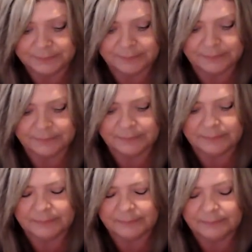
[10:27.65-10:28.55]

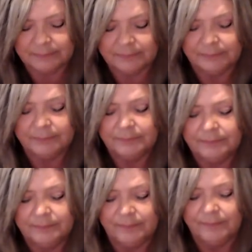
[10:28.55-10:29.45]

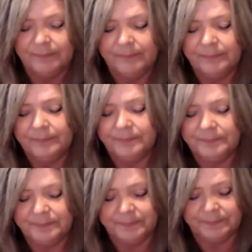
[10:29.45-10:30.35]

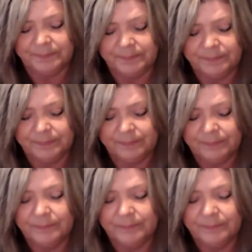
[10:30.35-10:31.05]
(no one is talking)